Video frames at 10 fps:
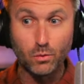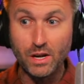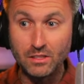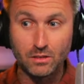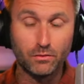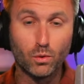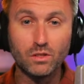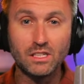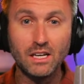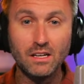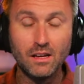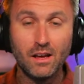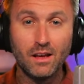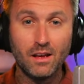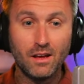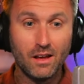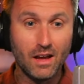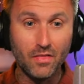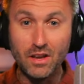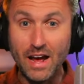the Rays in 14,
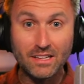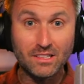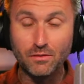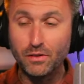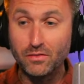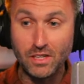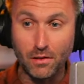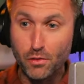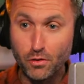and the Nats in 15.